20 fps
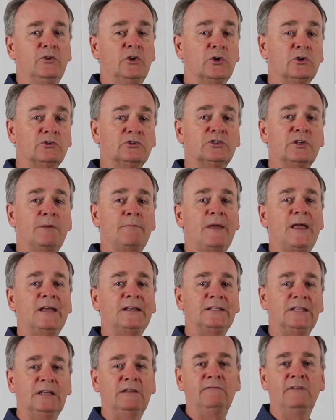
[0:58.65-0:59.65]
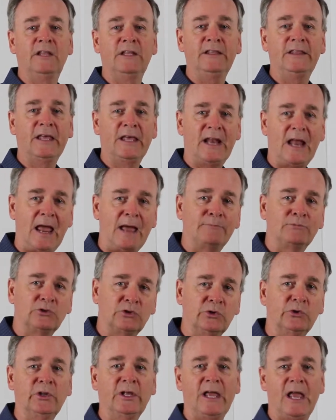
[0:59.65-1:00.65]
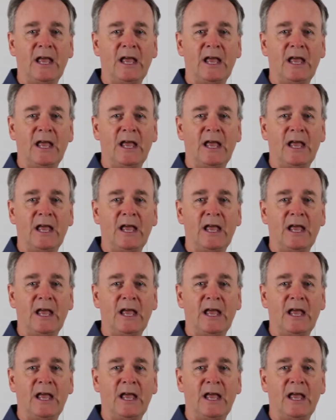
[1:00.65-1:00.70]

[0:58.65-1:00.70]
there's some activity that absolutely